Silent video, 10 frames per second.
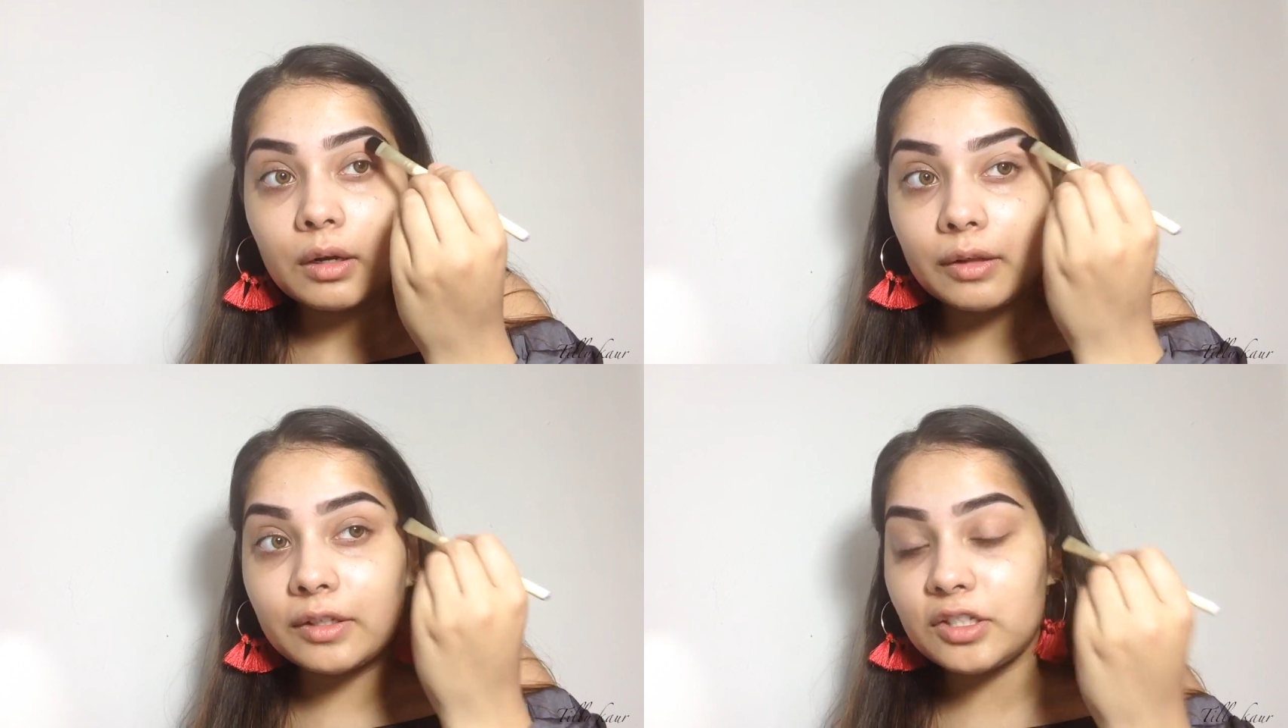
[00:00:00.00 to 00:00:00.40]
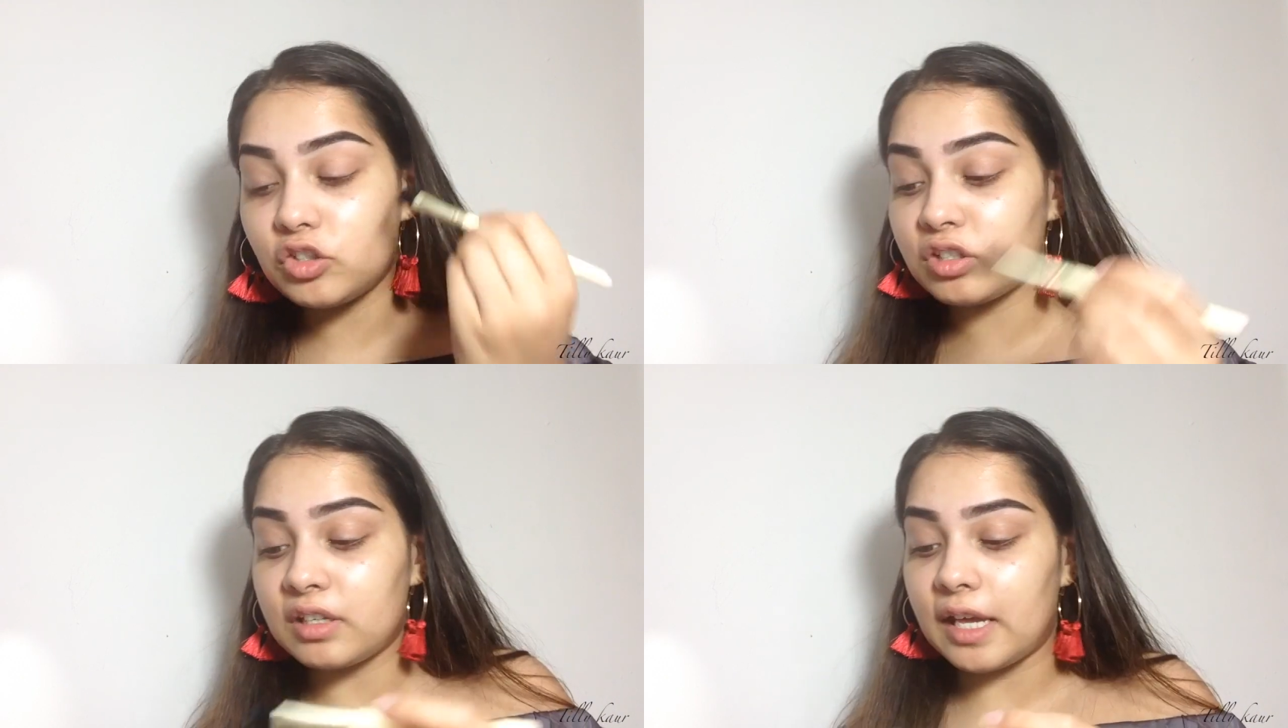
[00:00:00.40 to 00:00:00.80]
Now this is
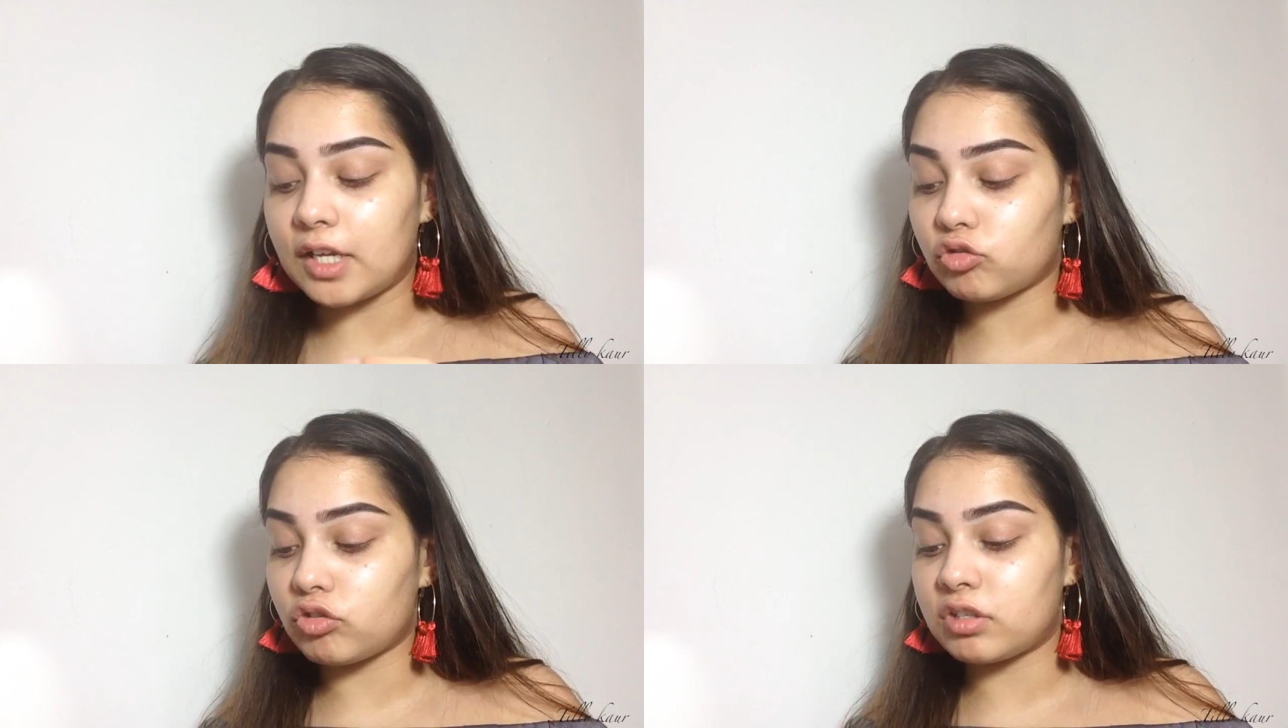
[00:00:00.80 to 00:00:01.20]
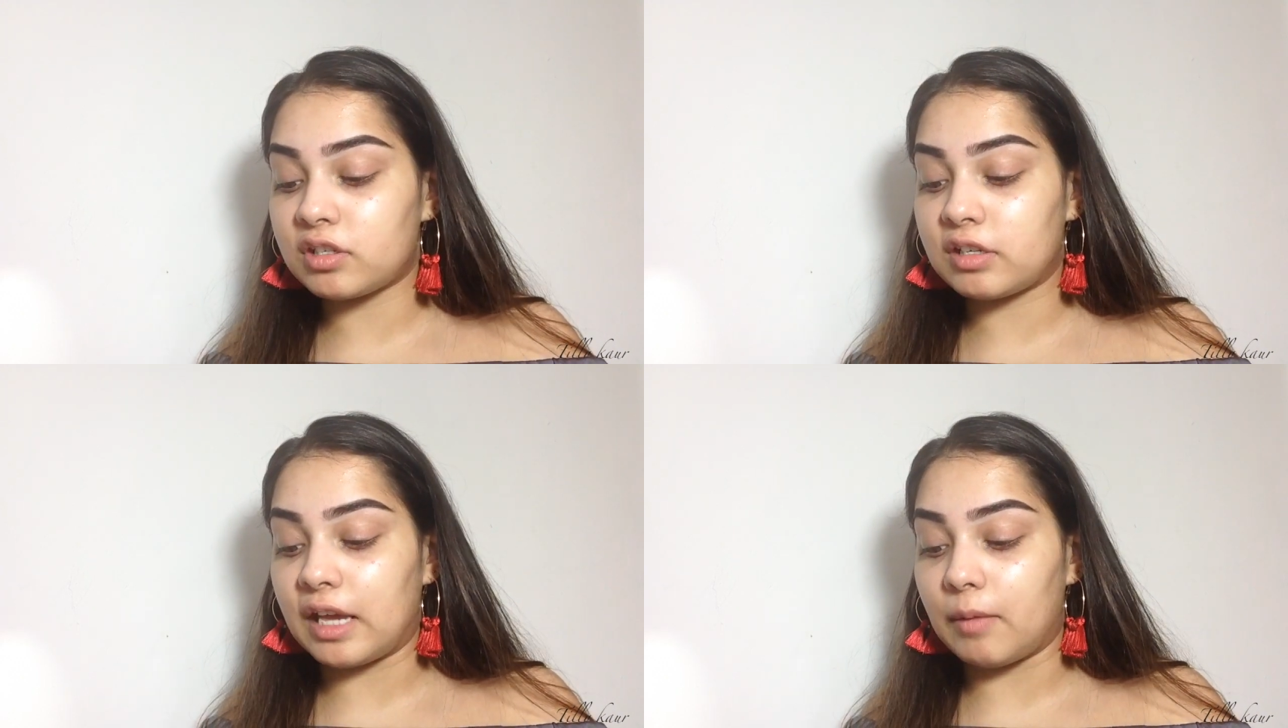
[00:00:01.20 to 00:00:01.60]
just an extra
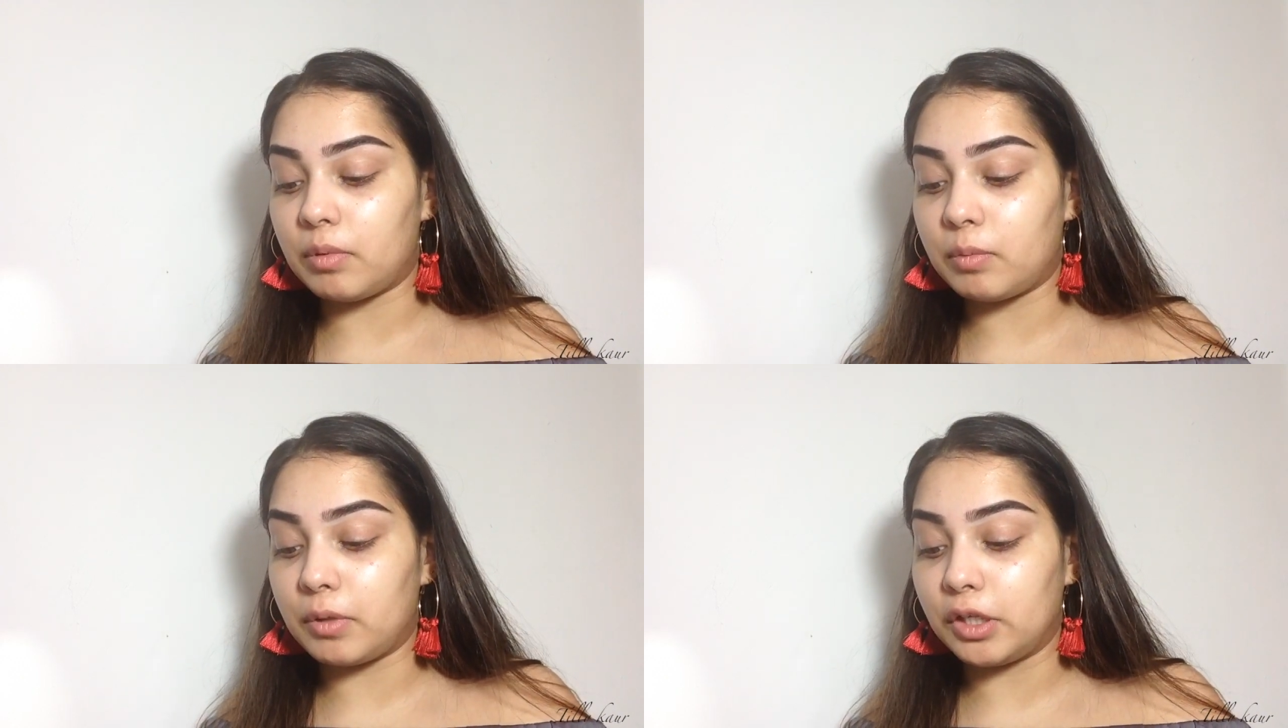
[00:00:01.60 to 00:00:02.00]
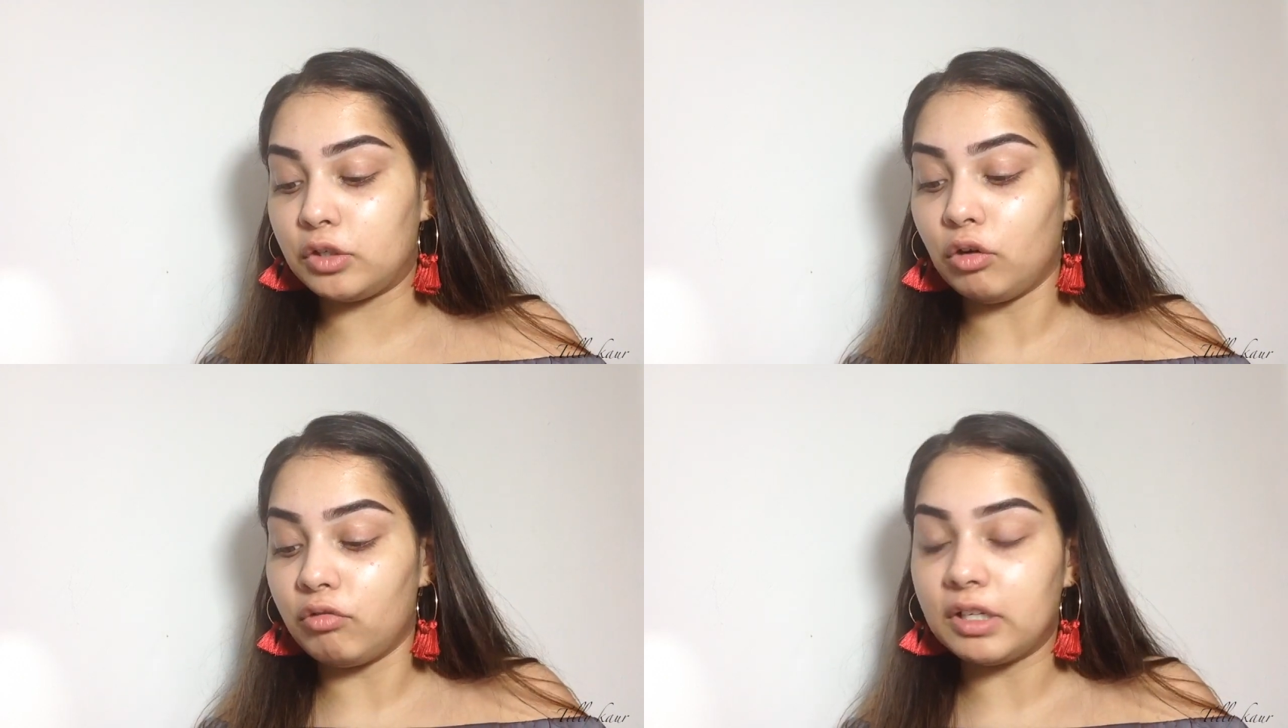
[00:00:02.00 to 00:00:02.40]
step, but you
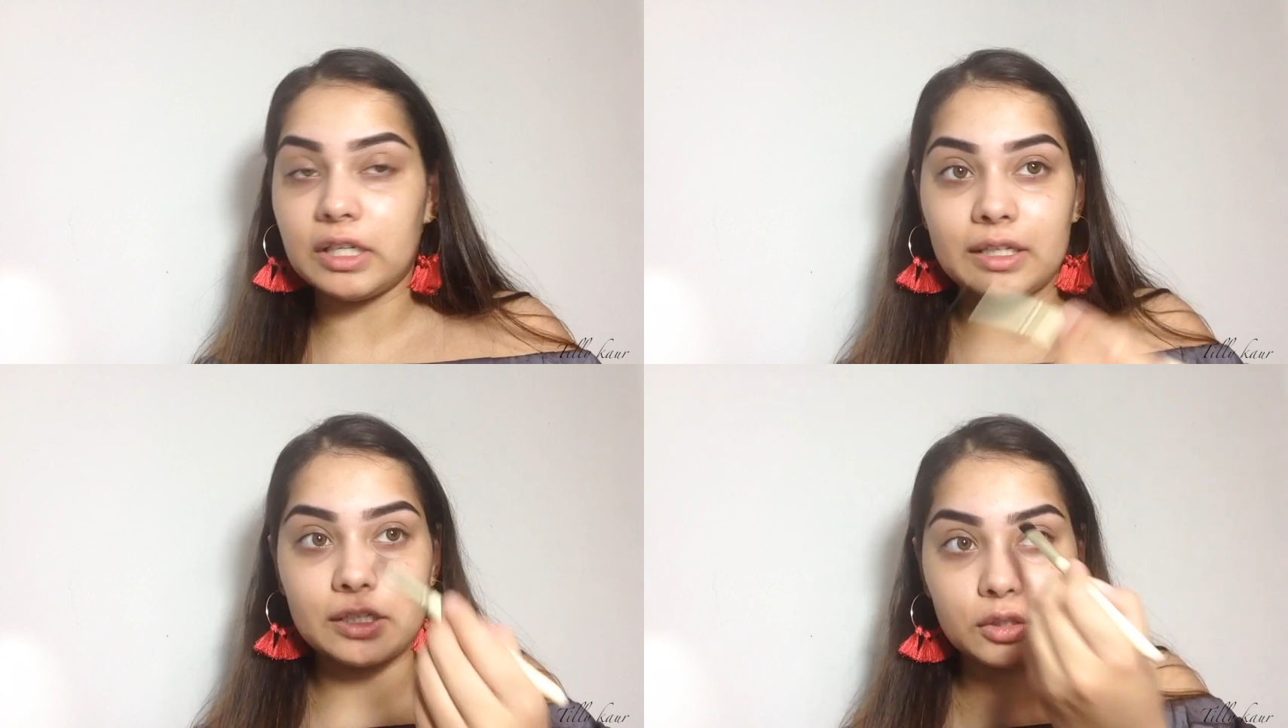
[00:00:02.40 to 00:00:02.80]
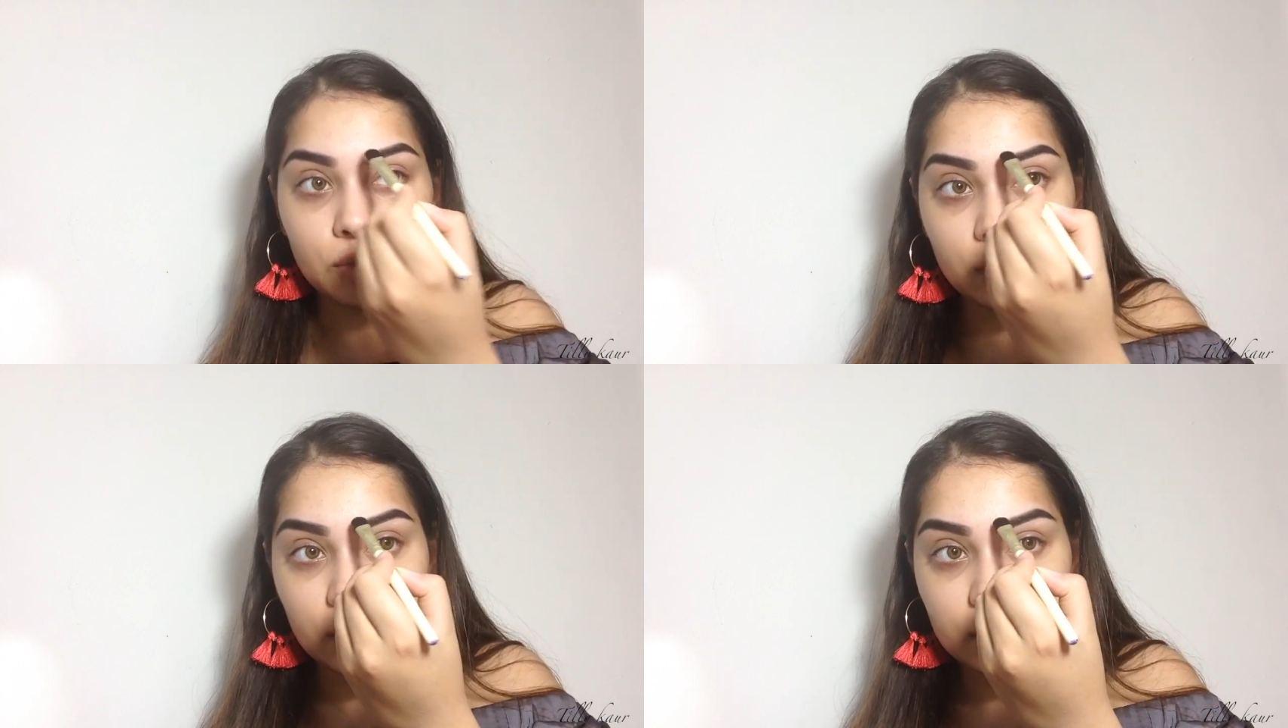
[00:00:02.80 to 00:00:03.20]
don't really need to
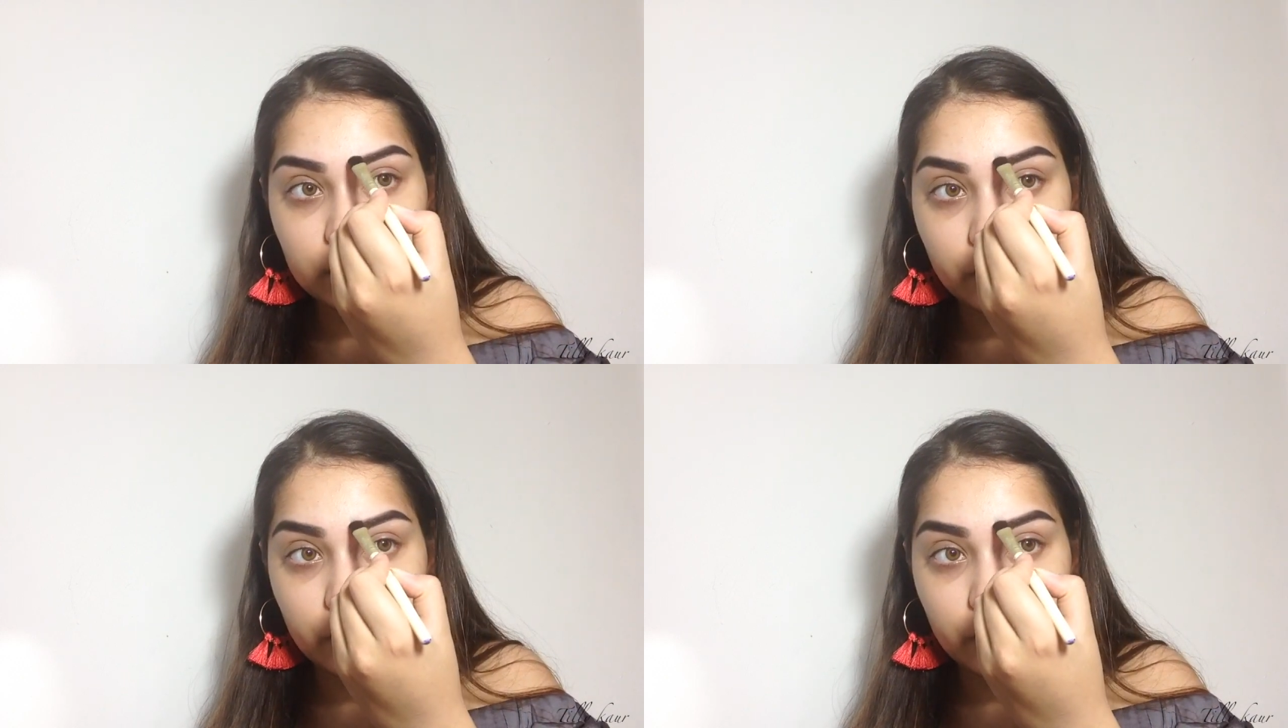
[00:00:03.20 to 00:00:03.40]
do this,